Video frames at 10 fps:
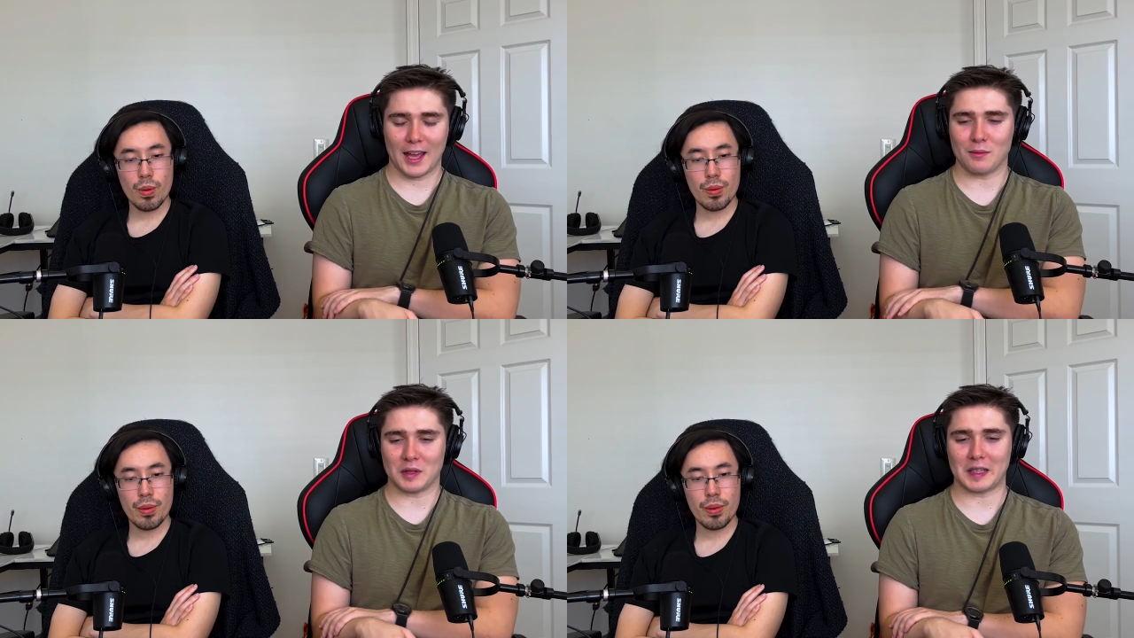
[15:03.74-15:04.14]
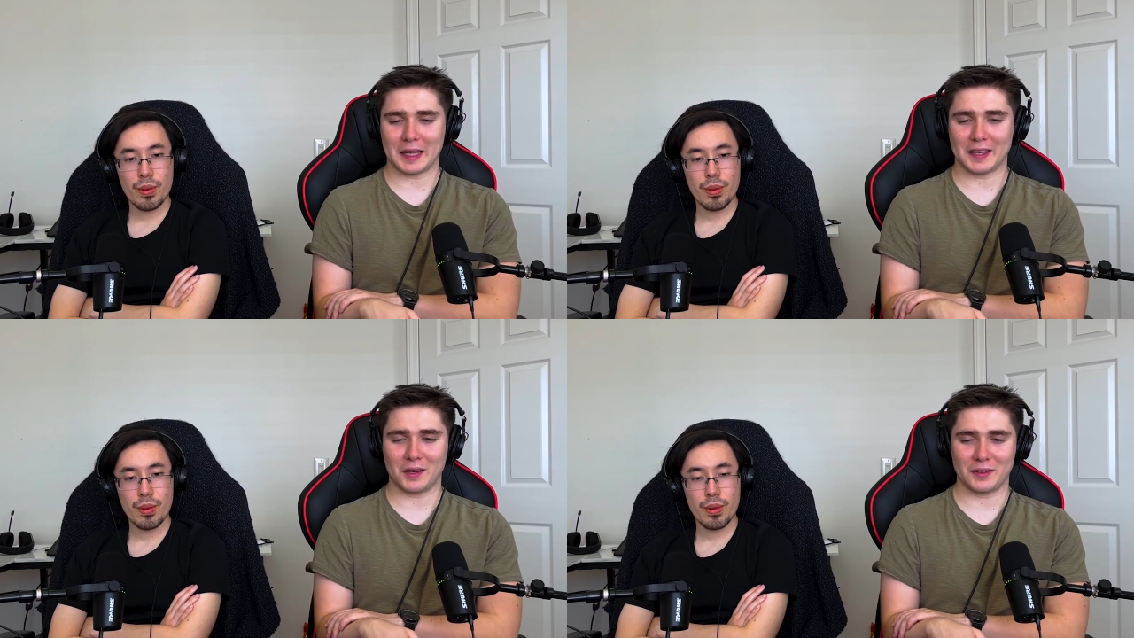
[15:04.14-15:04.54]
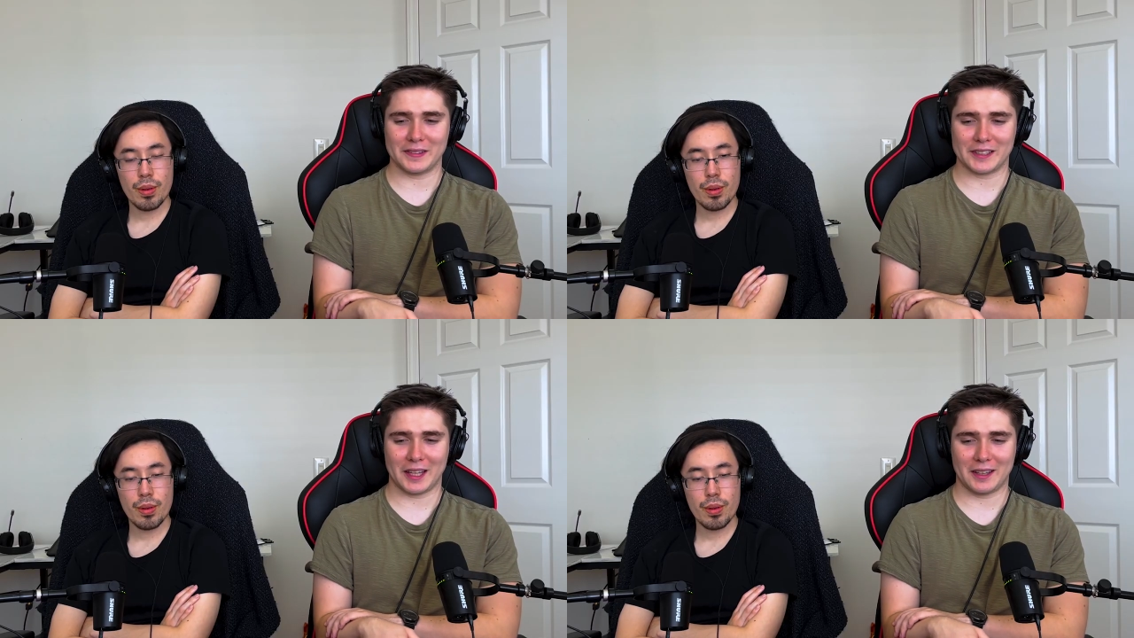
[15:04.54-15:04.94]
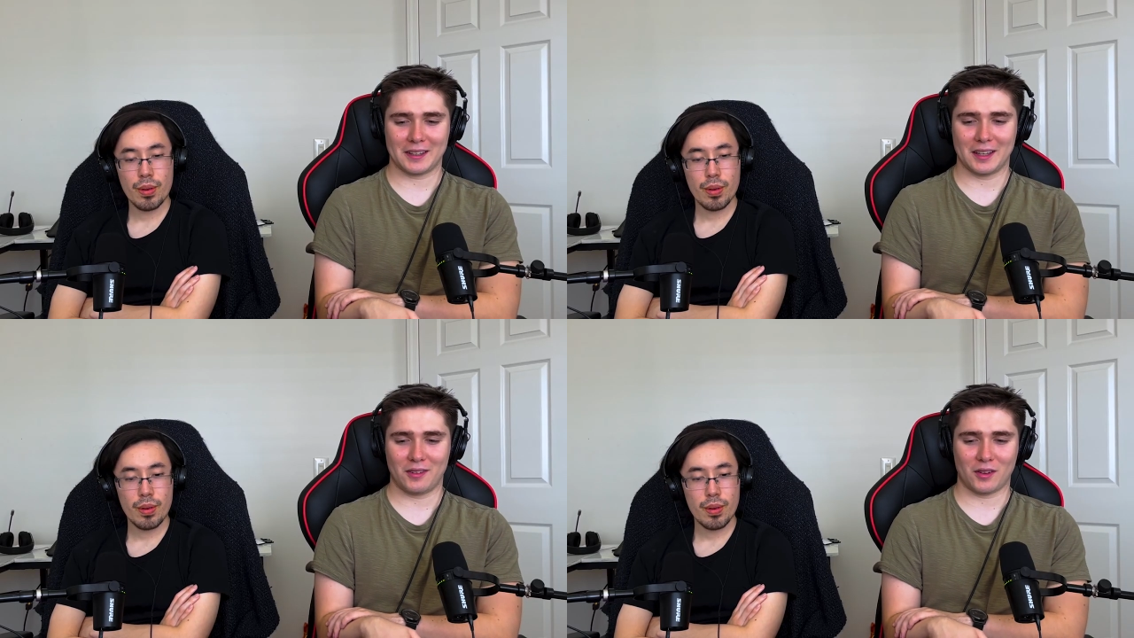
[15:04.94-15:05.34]
Speaker 1: am really liking all of these
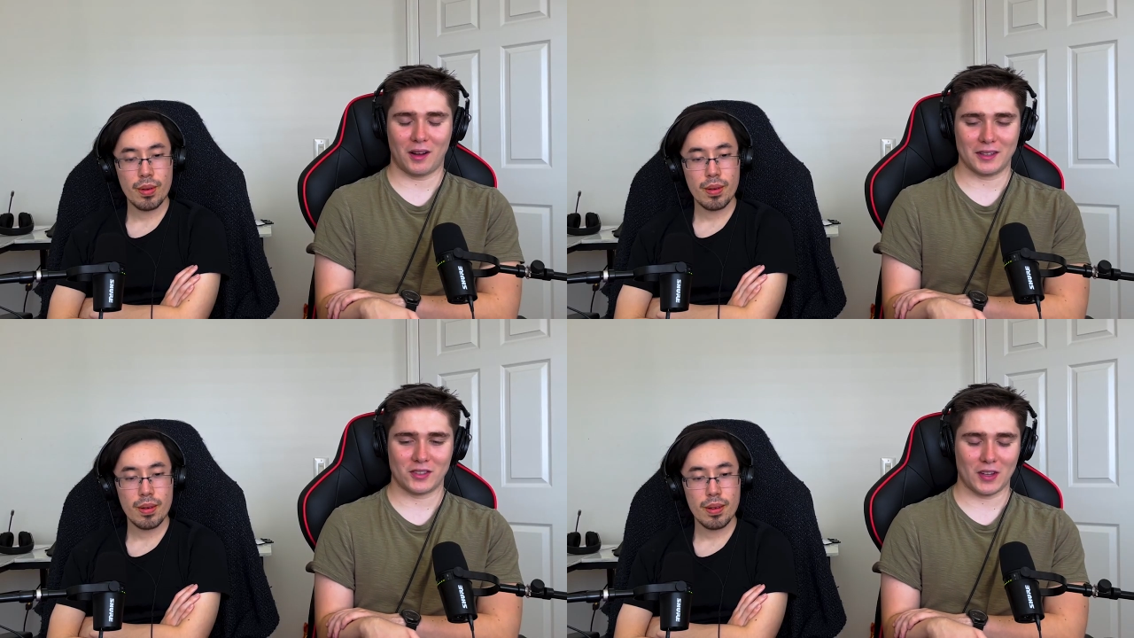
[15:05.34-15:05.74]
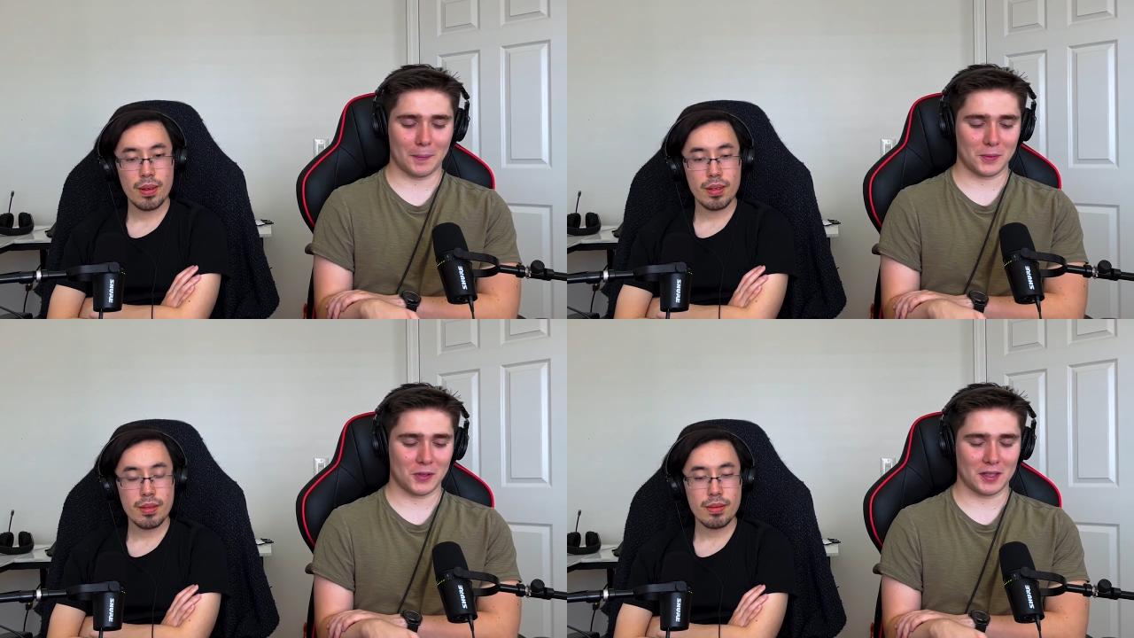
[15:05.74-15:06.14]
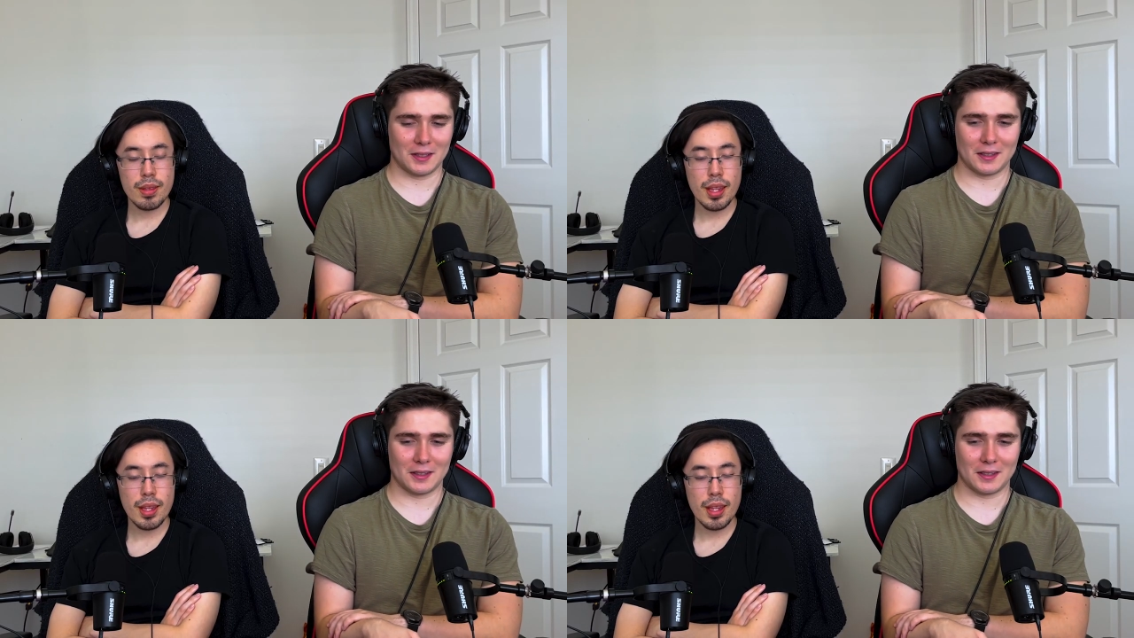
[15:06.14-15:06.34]
like kind of concepts and